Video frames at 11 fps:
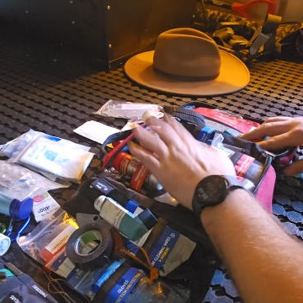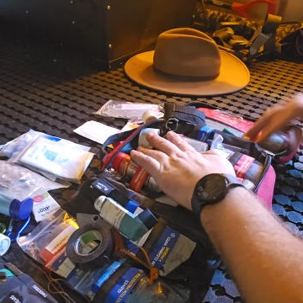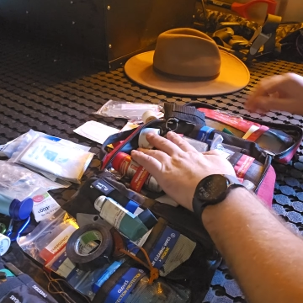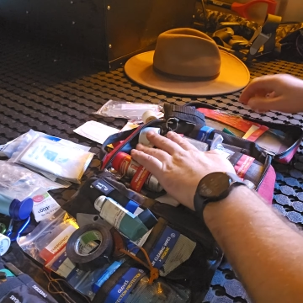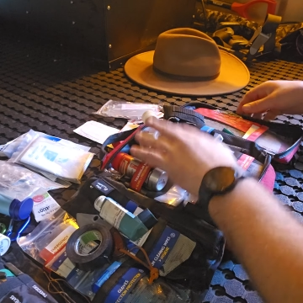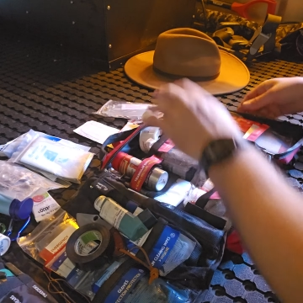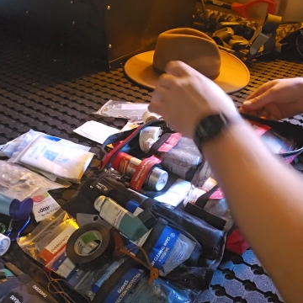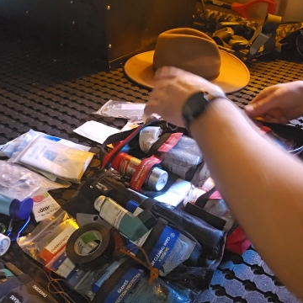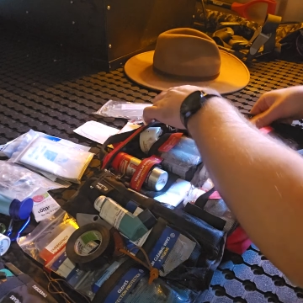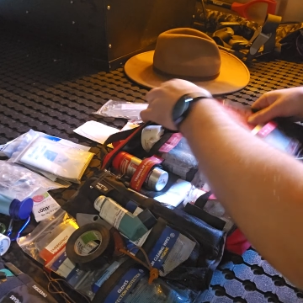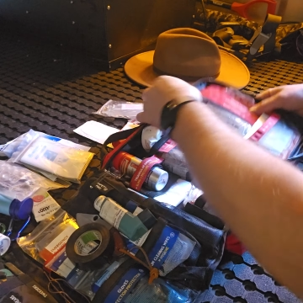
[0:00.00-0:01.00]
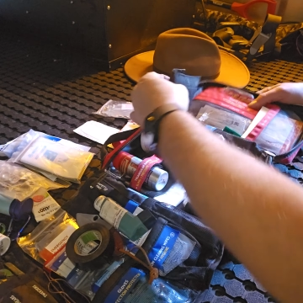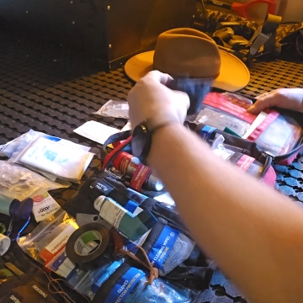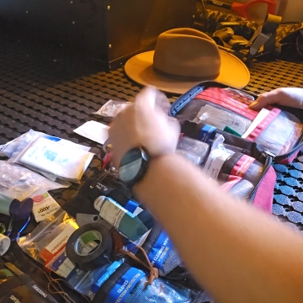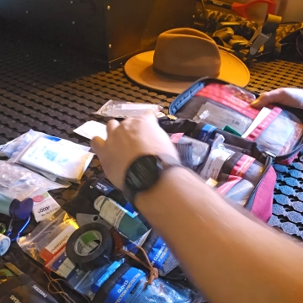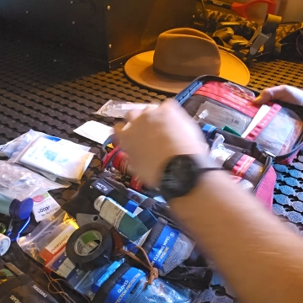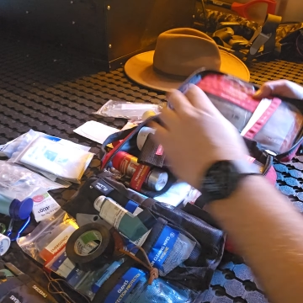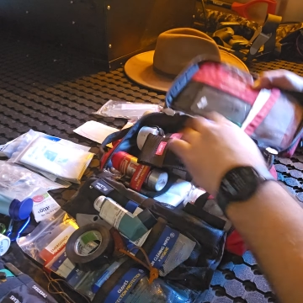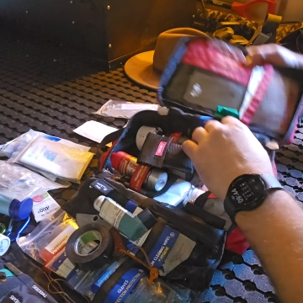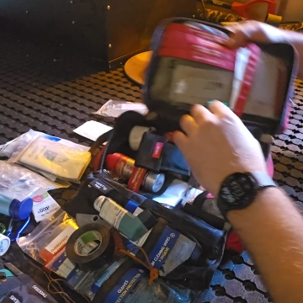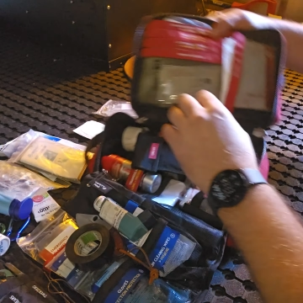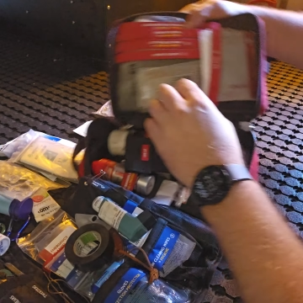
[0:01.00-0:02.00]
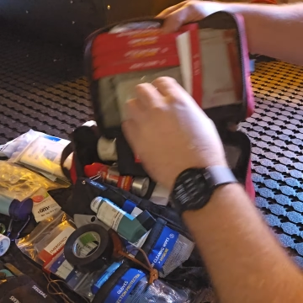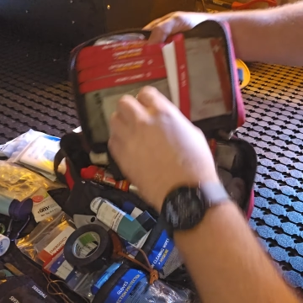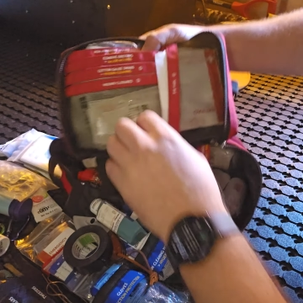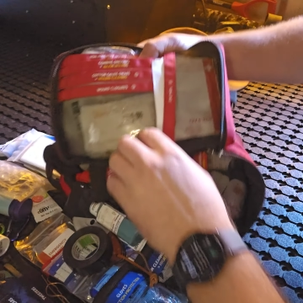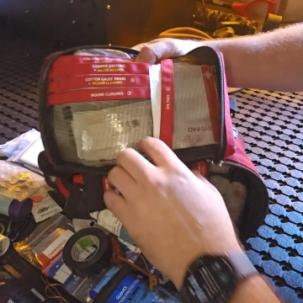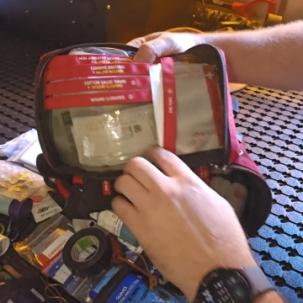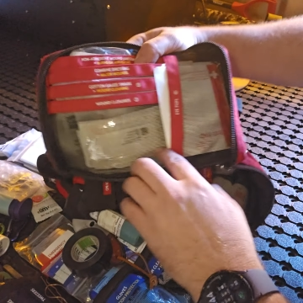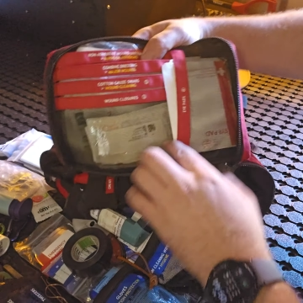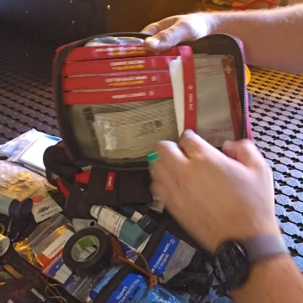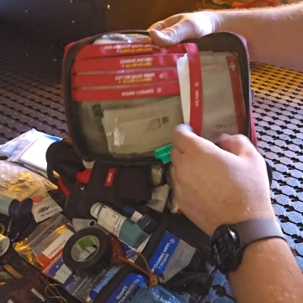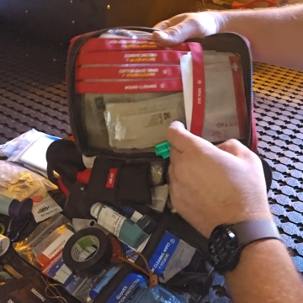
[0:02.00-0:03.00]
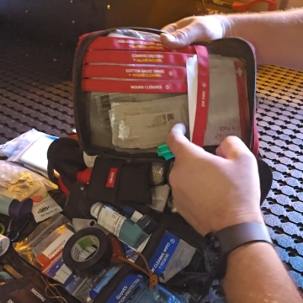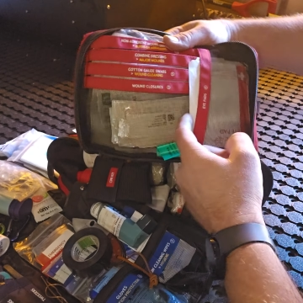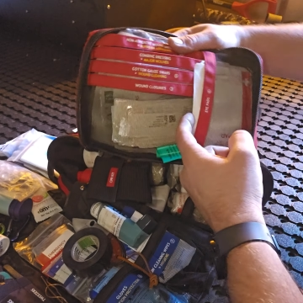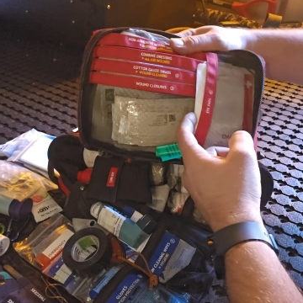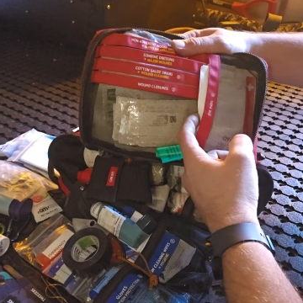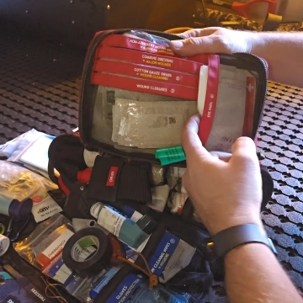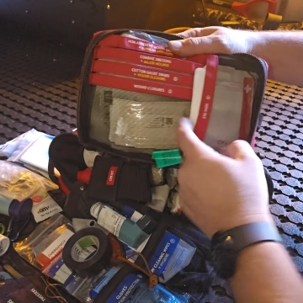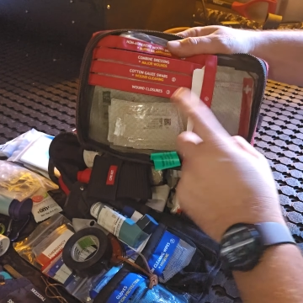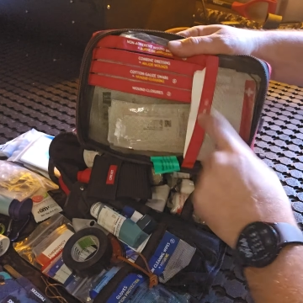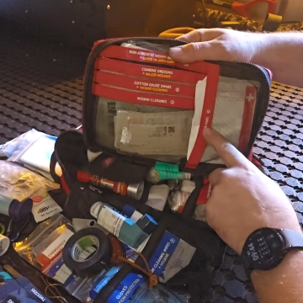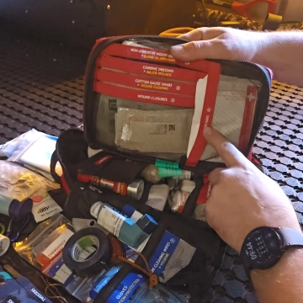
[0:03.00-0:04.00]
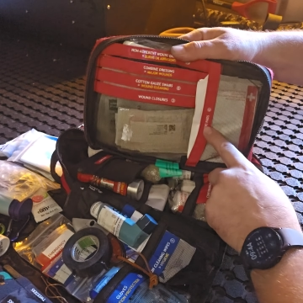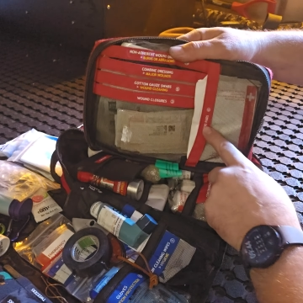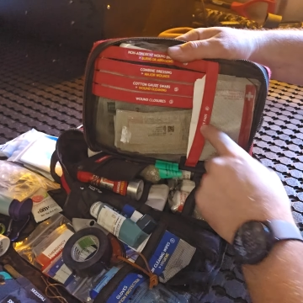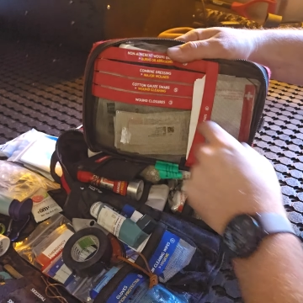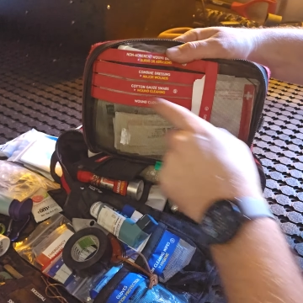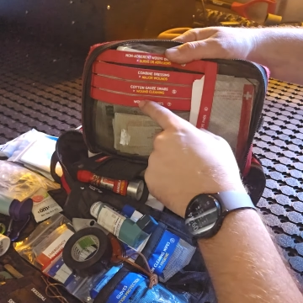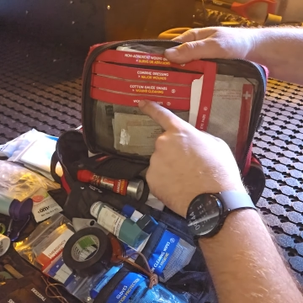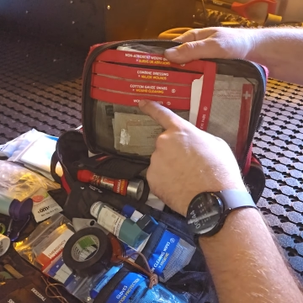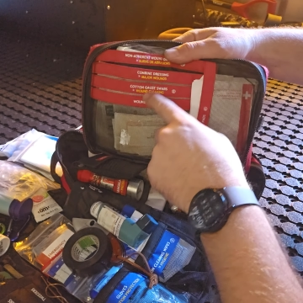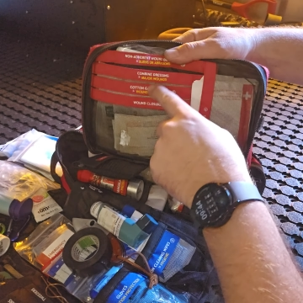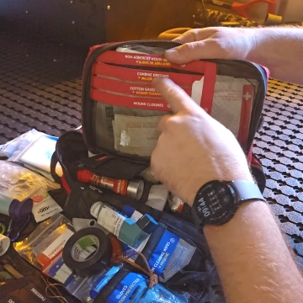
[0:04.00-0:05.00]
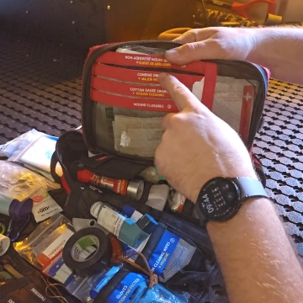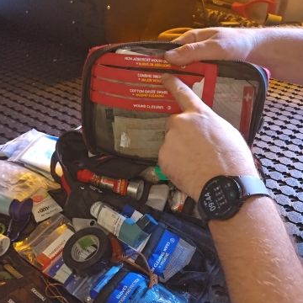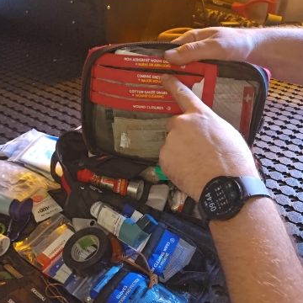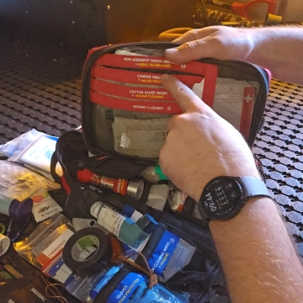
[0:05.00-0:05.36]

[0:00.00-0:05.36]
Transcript: No face is visible, so there are no lips to read.